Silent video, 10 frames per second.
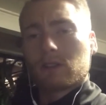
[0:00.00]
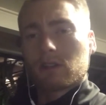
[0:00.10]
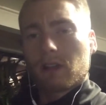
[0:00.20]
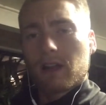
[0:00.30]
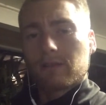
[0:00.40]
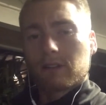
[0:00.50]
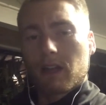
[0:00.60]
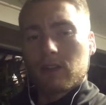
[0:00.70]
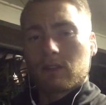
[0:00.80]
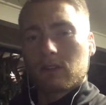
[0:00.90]
to your life and
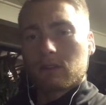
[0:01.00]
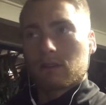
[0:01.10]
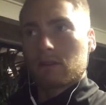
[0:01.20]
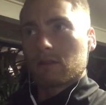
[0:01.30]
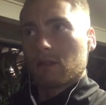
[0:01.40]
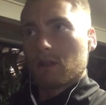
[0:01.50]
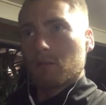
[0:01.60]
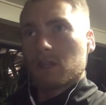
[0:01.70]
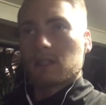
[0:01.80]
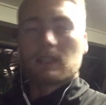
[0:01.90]
how you can
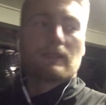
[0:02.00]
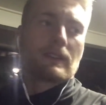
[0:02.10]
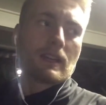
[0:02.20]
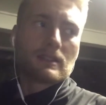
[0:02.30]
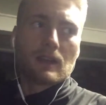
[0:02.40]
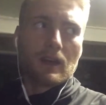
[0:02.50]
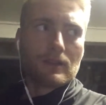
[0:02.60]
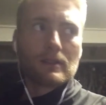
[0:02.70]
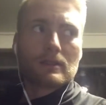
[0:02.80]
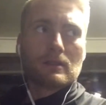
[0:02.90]
be significant to
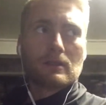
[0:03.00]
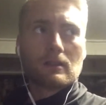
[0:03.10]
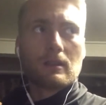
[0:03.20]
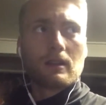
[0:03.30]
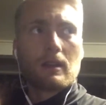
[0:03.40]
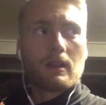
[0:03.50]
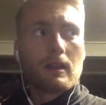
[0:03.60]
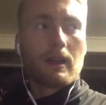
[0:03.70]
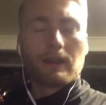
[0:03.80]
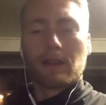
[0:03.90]
others.
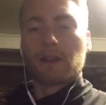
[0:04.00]
And